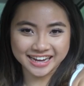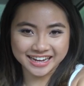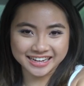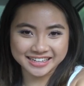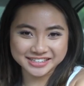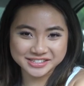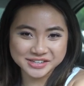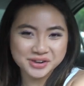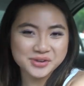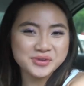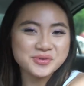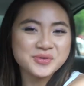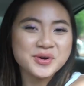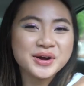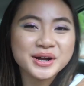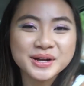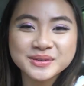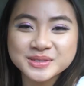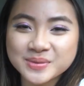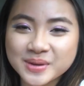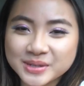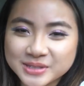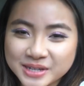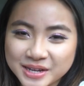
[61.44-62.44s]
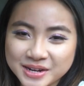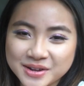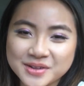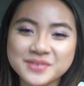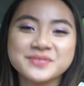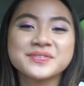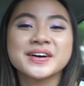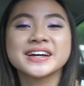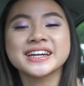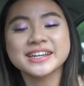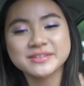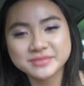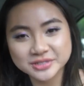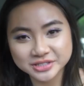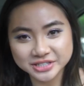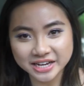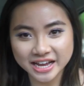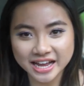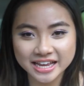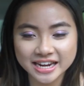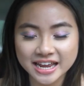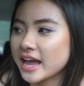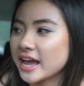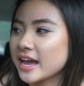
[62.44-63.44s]
guys, welcome to my channel. My name's
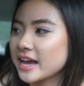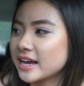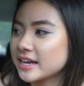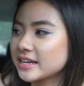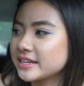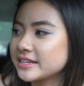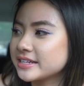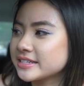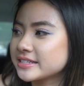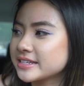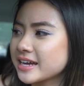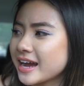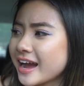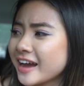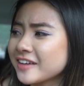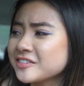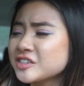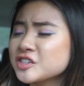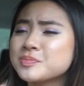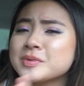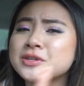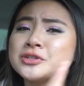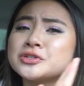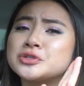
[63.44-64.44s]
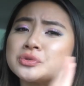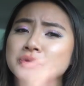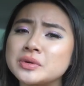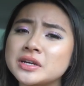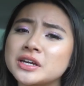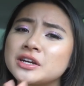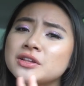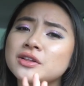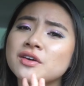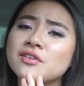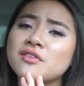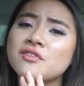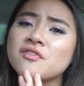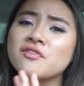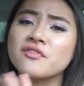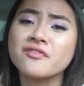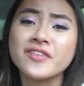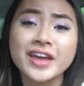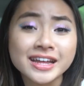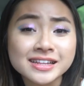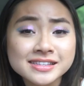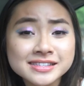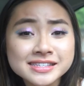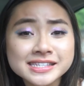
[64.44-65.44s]
Jade, and I've just been doing a lot of
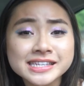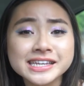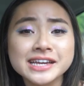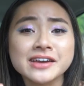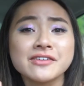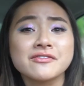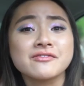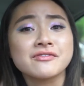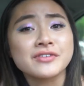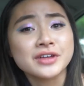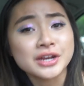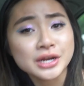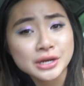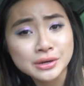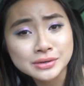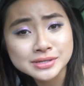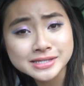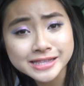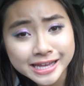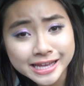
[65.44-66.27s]
fancy videos